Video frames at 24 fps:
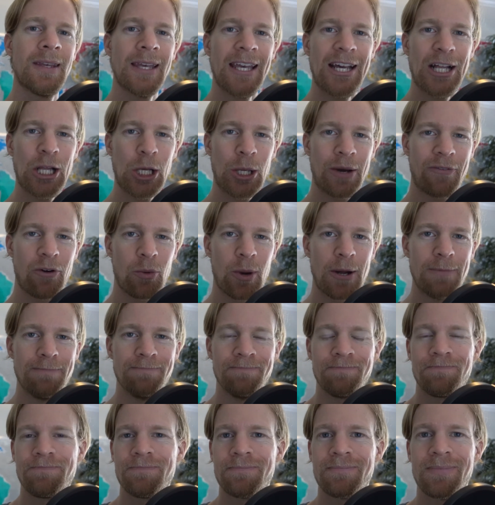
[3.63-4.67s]
Hello, everyone,
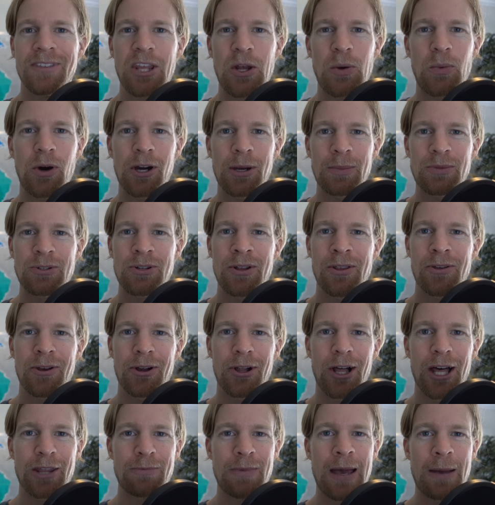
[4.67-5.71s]
and welcome to another
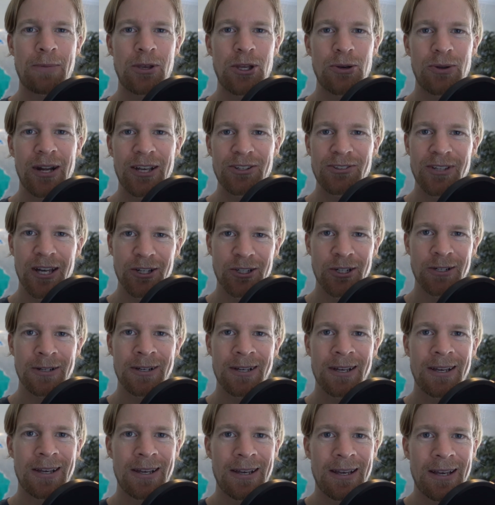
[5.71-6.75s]
Cloth Map Q&A session.
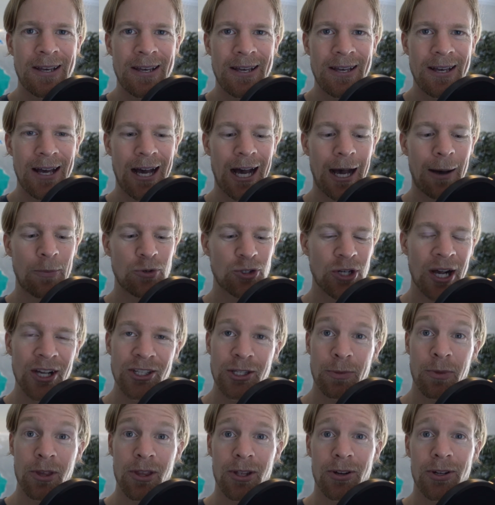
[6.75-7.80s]
I'm trying
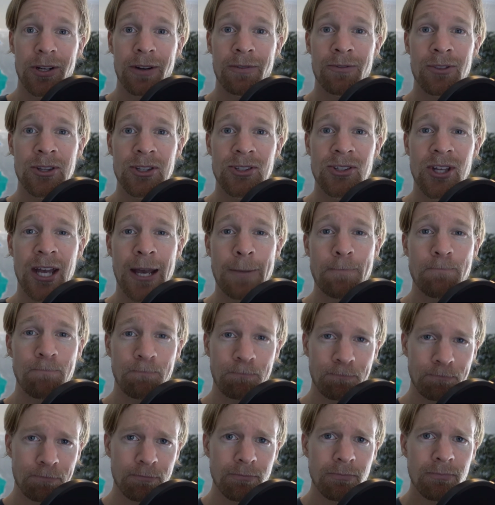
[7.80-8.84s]
something a little different this time.
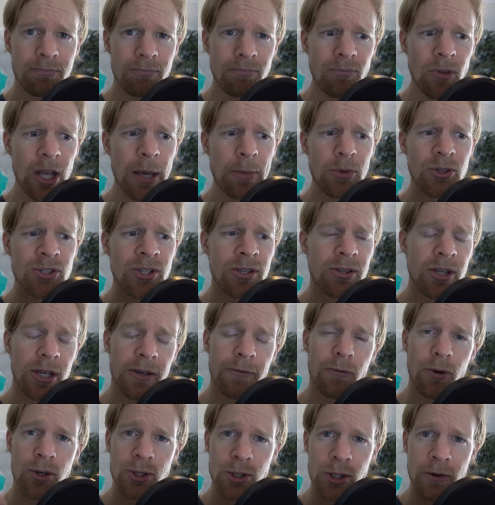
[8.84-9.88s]
I'm using
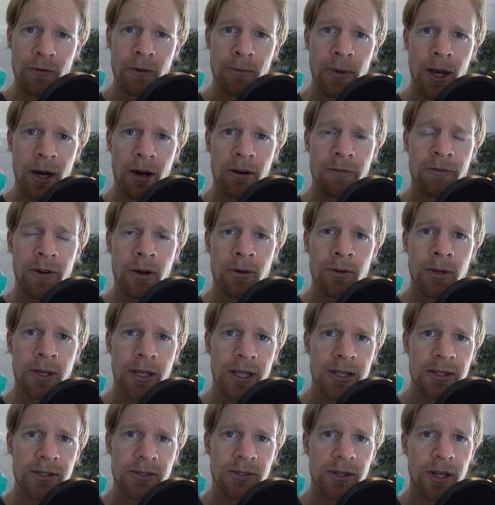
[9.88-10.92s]
the voiceover microphone
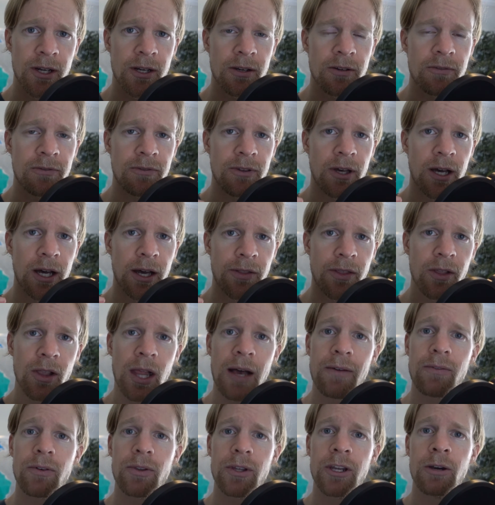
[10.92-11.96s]
instead of the
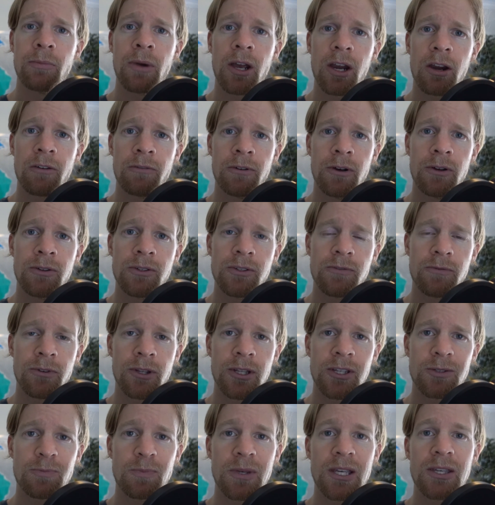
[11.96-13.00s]
lavalier microphones for
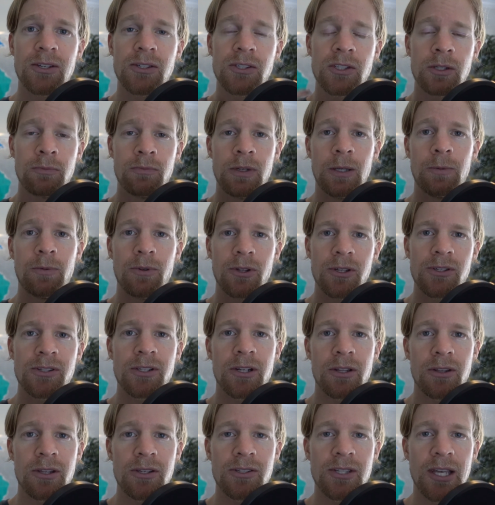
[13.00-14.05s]
this because some people
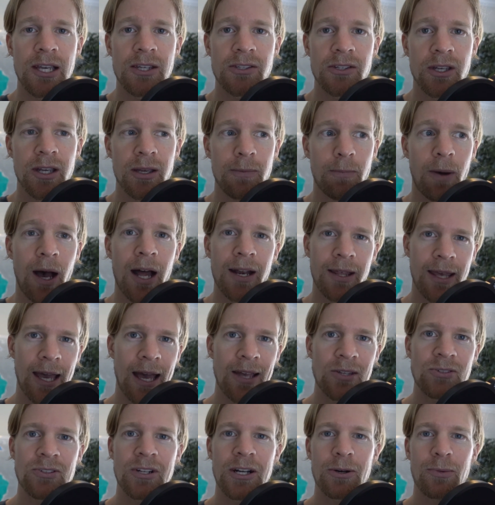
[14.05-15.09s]
listen to this as a
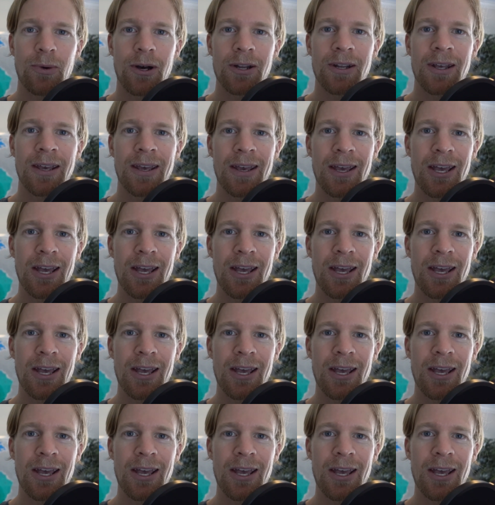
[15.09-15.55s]
podcast, and I want